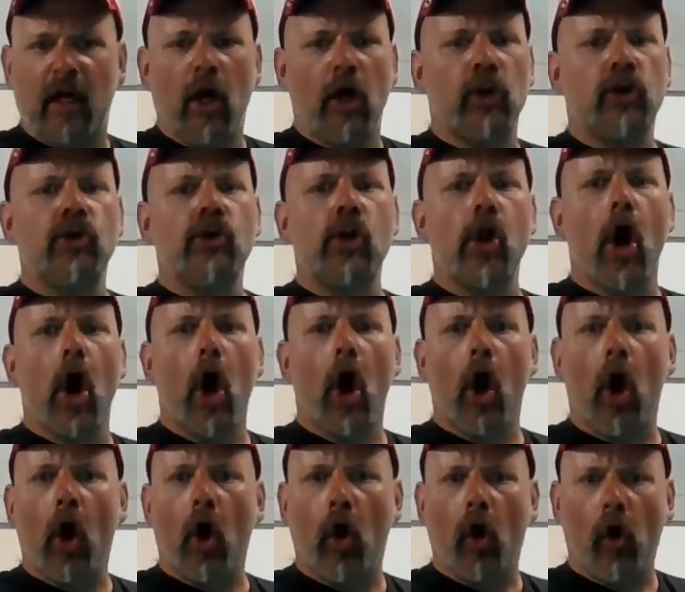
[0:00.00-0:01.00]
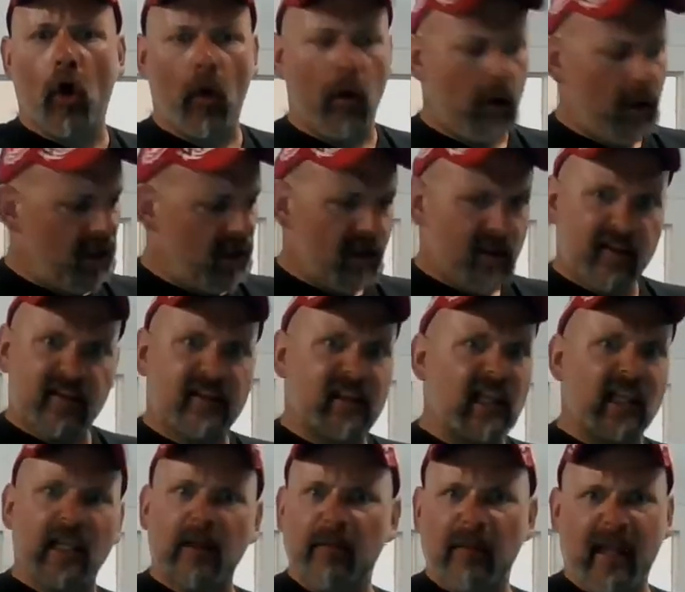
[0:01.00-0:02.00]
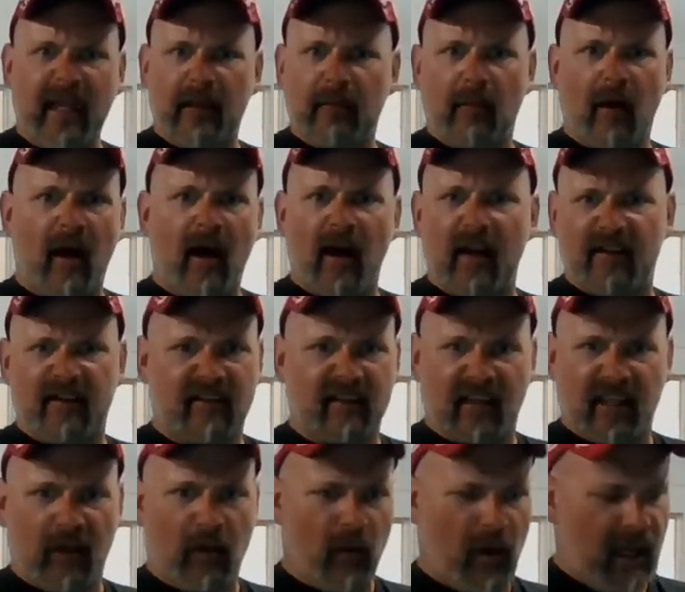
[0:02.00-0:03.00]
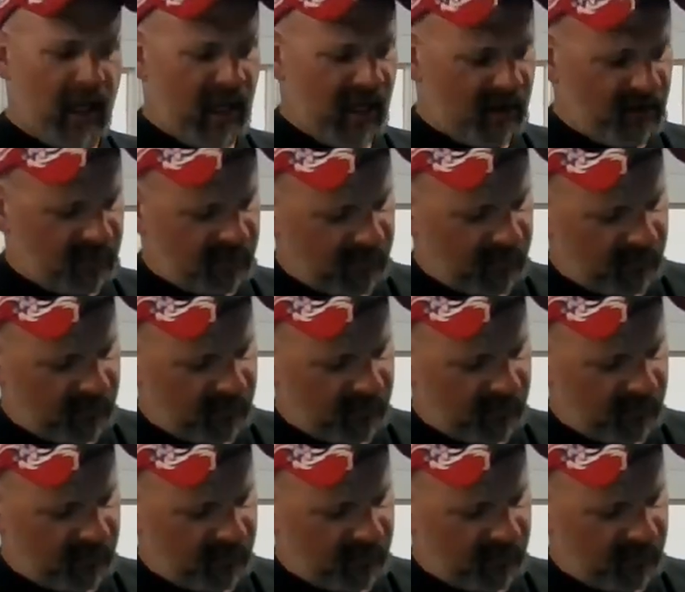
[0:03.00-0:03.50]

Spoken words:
No, silly me and my silly ways.